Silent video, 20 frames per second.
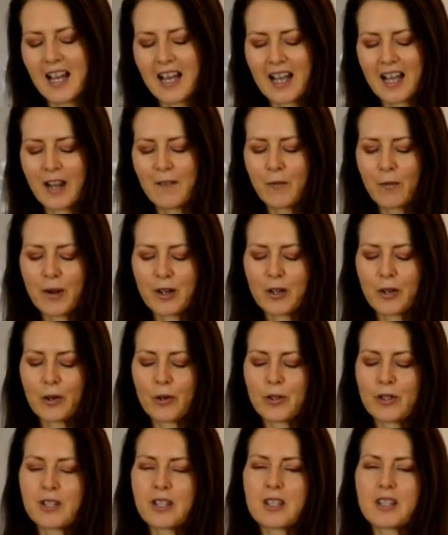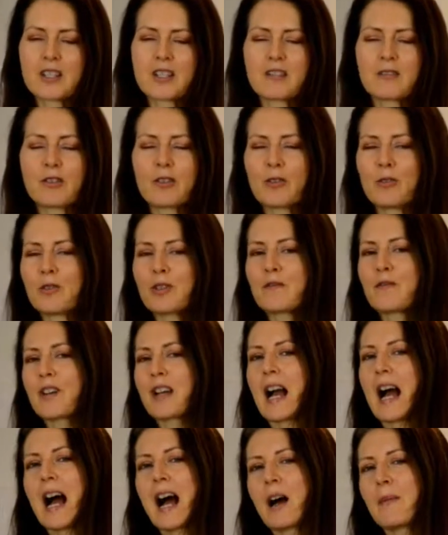Everyone knows it's used for
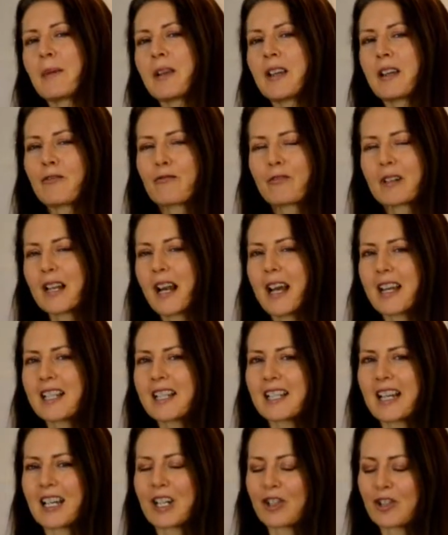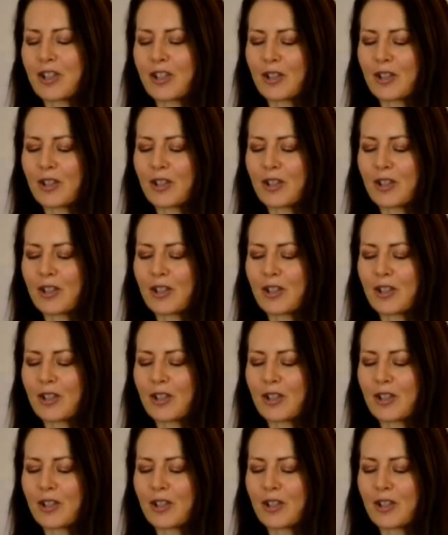calming and relaxation,